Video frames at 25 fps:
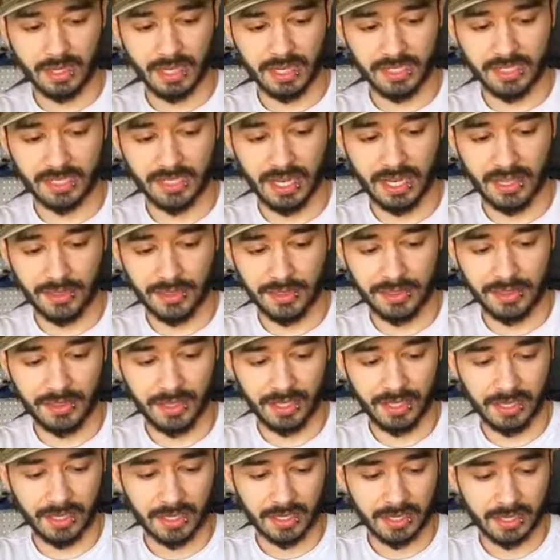It's not
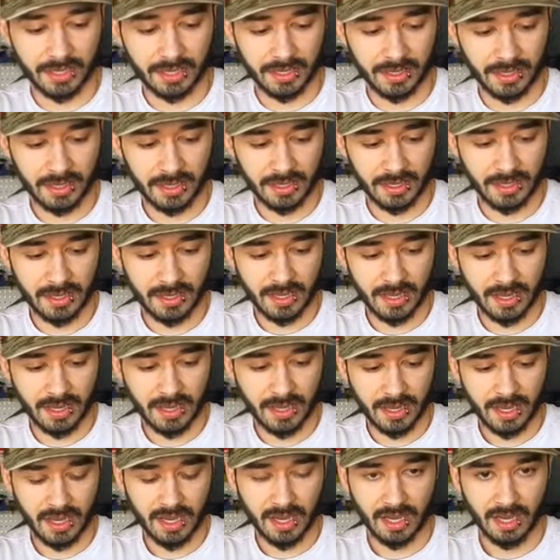thick,
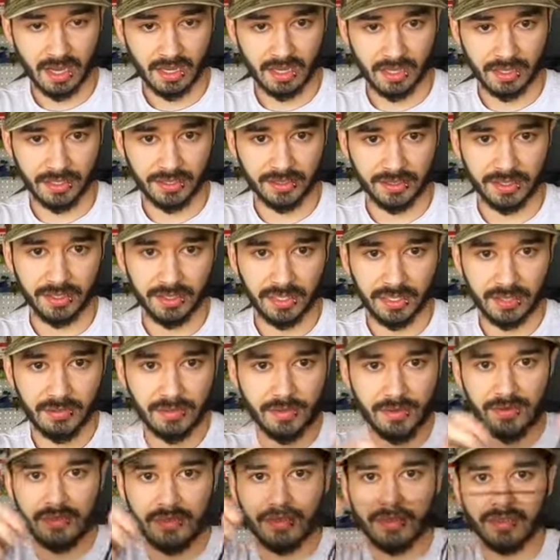and you could like
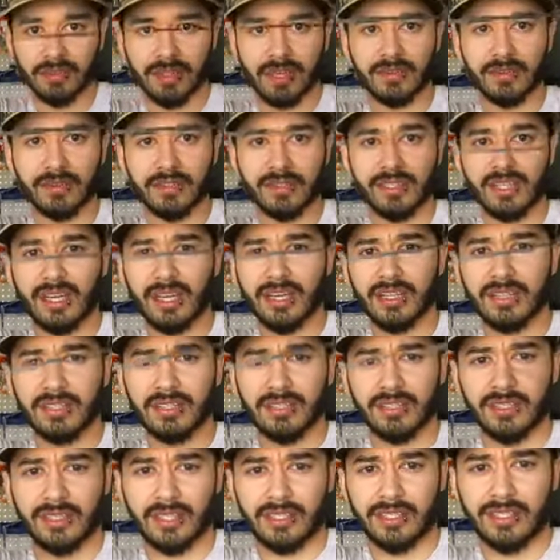move it around a lot
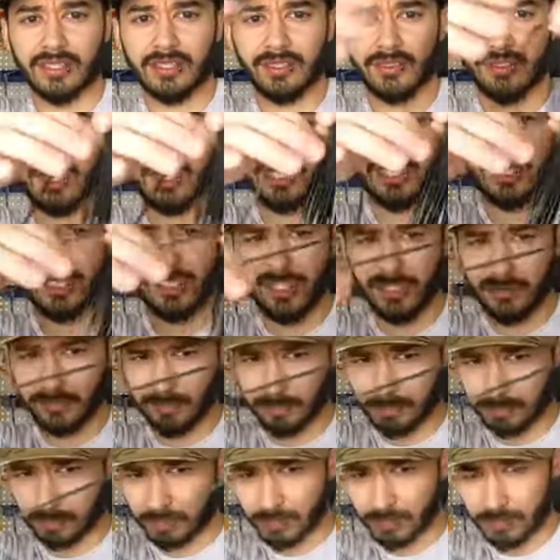and like stretch
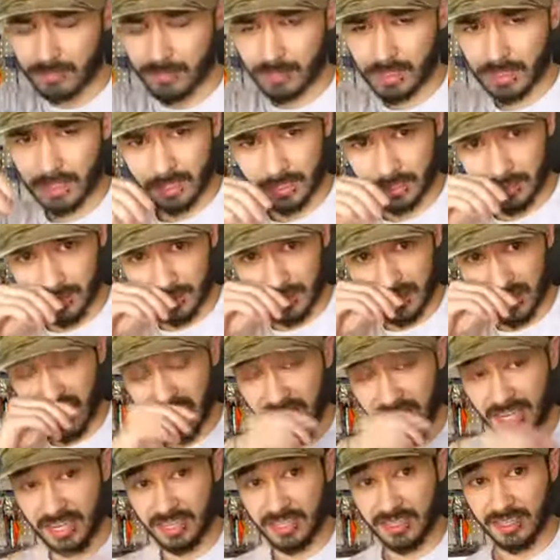it. So
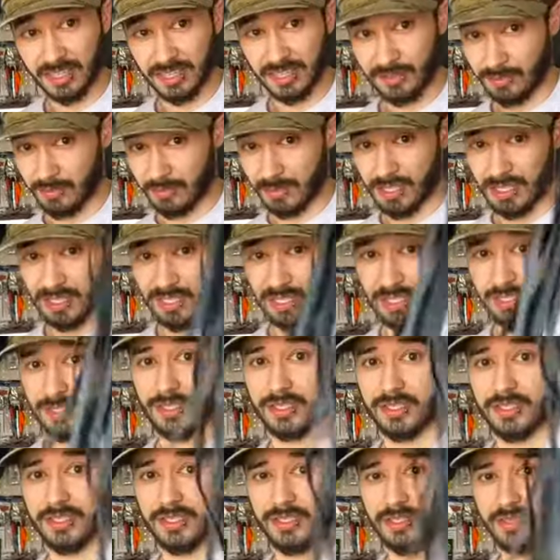tying this would be
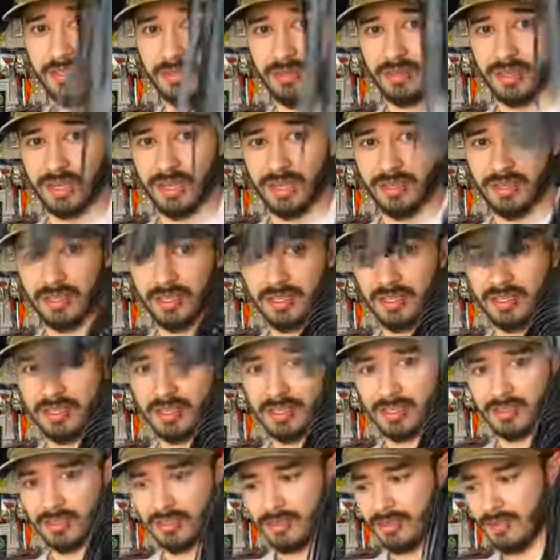easy, I think.
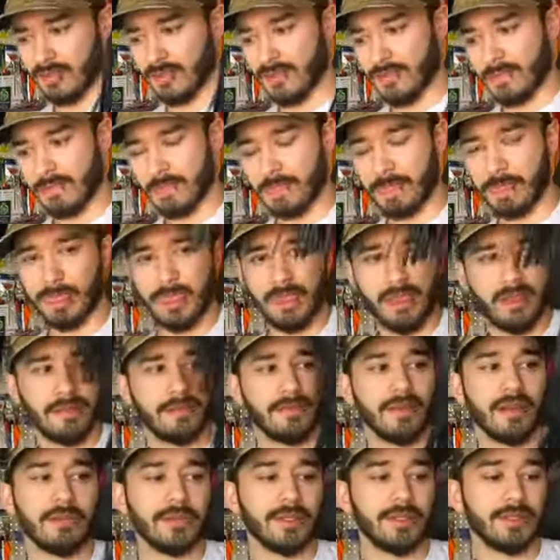
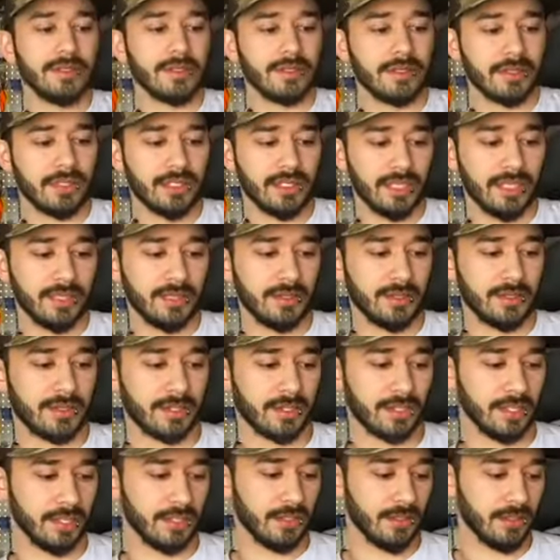If I'm using, because I
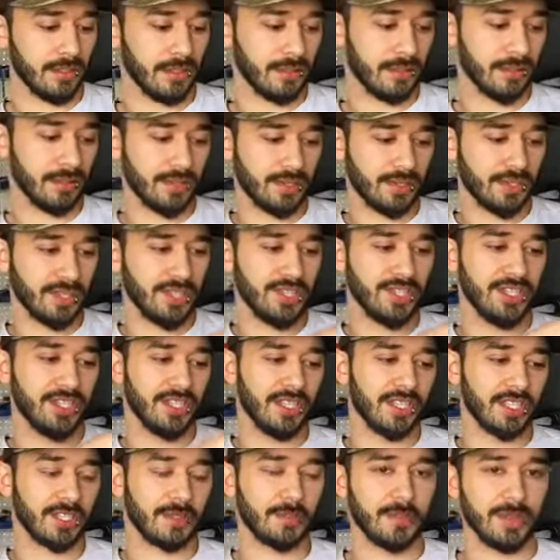usually use
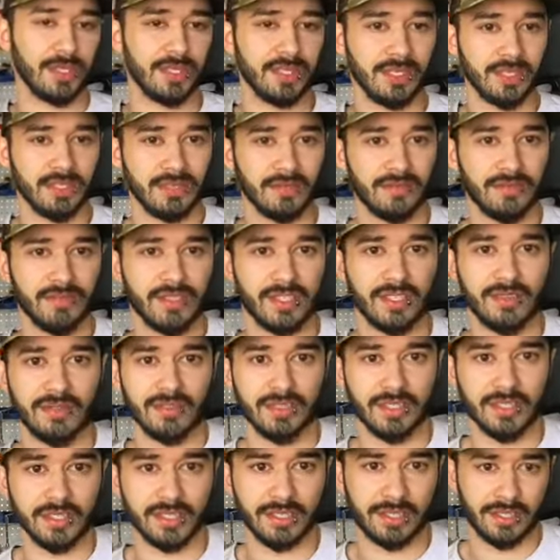GSP
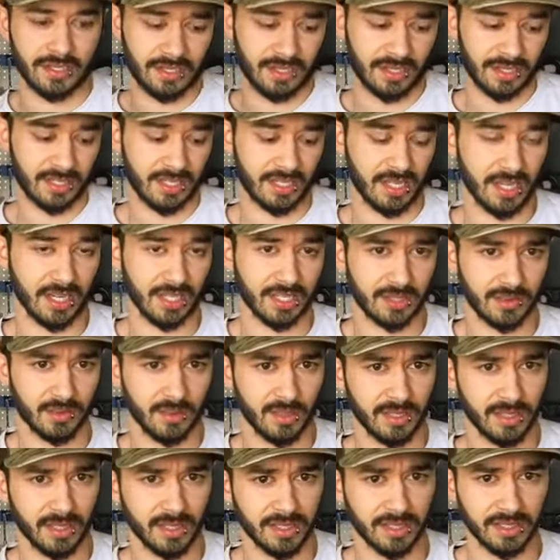Vivis size
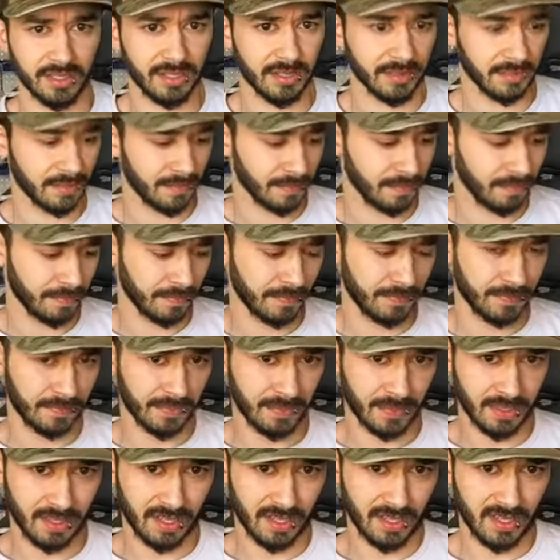100,
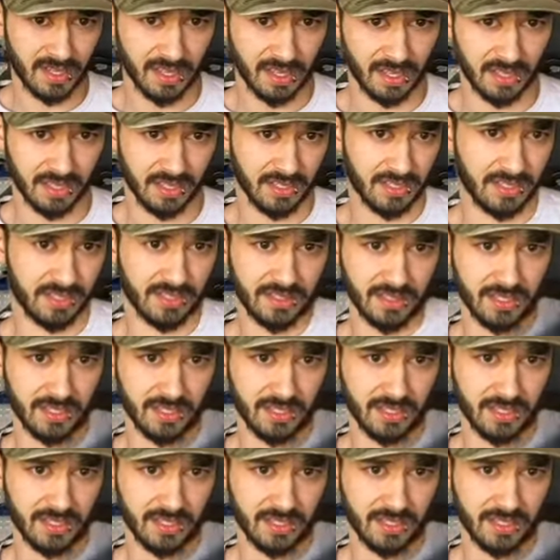and it's